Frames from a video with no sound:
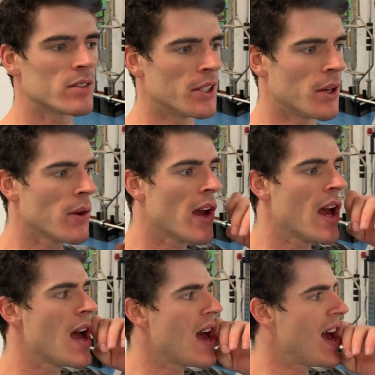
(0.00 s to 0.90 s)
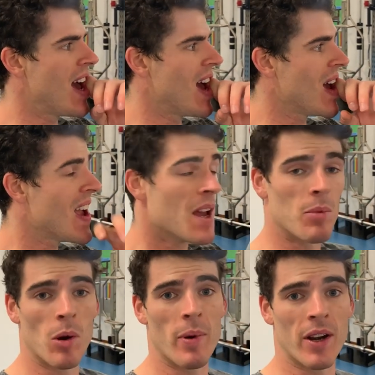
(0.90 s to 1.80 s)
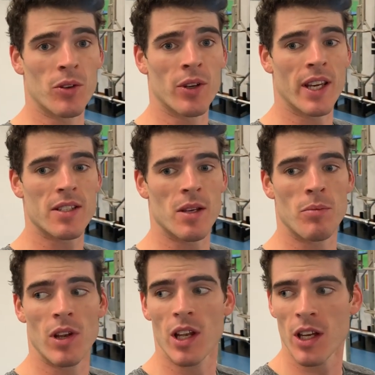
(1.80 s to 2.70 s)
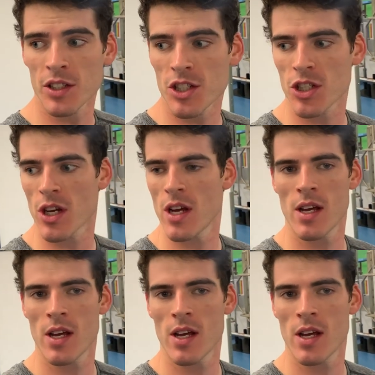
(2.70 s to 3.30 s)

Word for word: don't know. But better go and get some lunch.